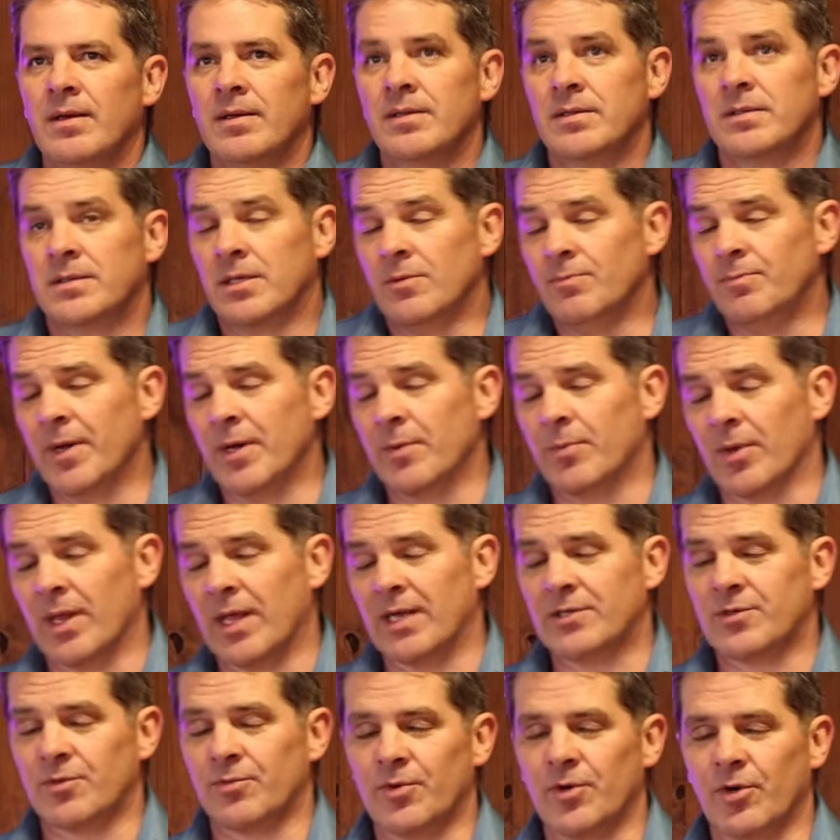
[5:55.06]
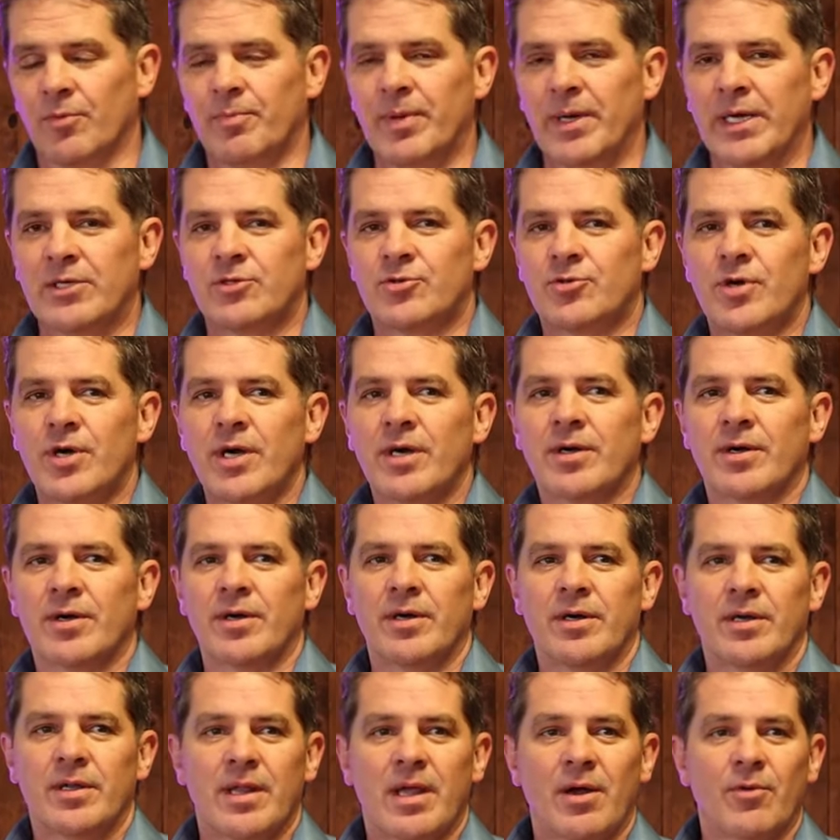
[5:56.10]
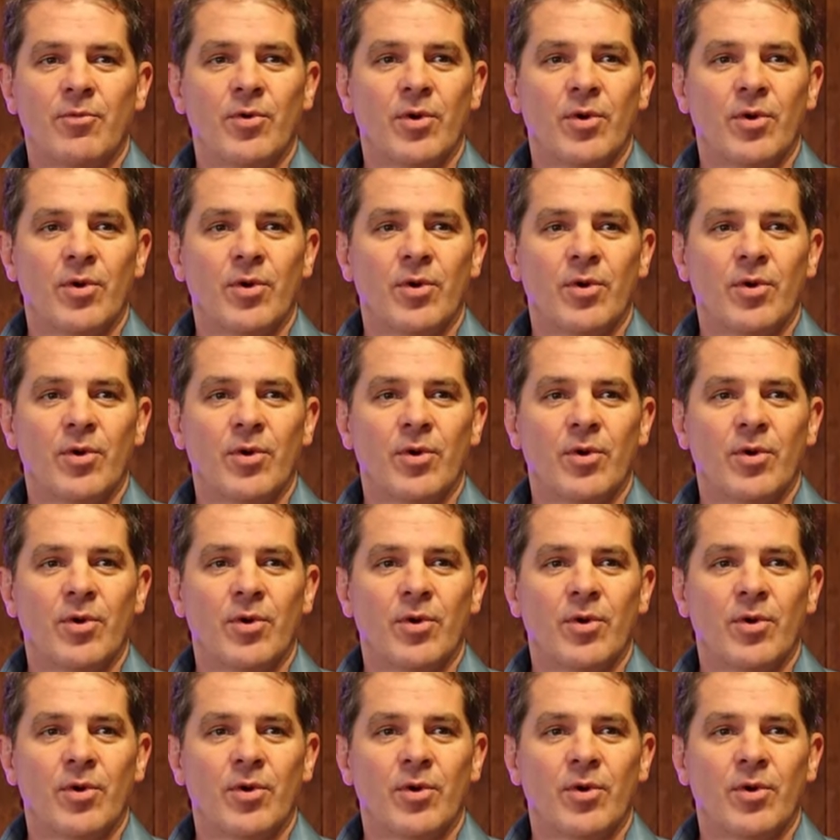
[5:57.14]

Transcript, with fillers: Some people, that's a real big trip That